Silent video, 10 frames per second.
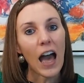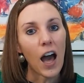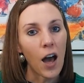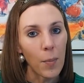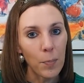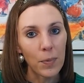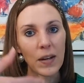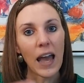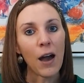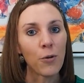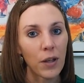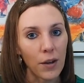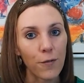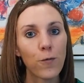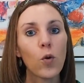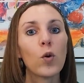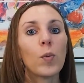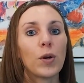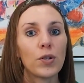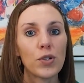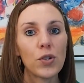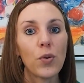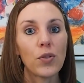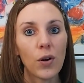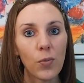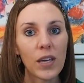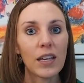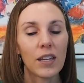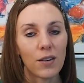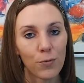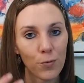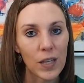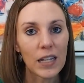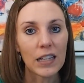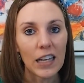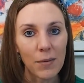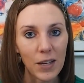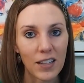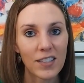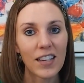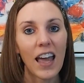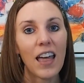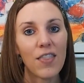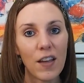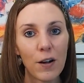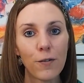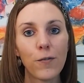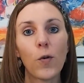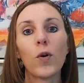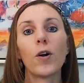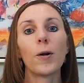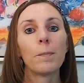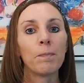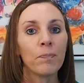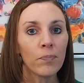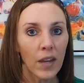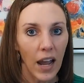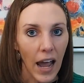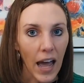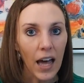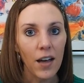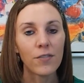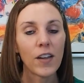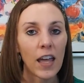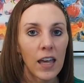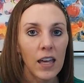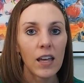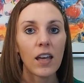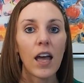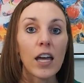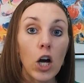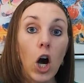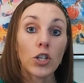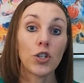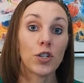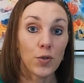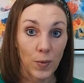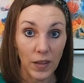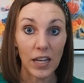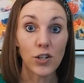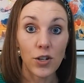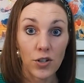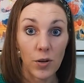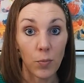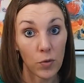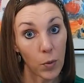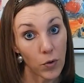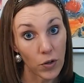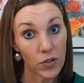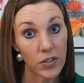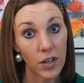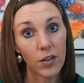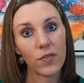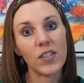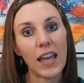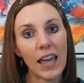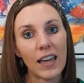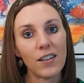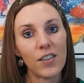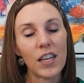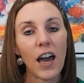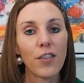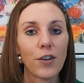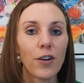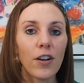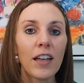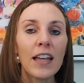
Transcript: up and out and forward so that we can reclaim it and therefore have a a conscious relationship with both ourselves and the other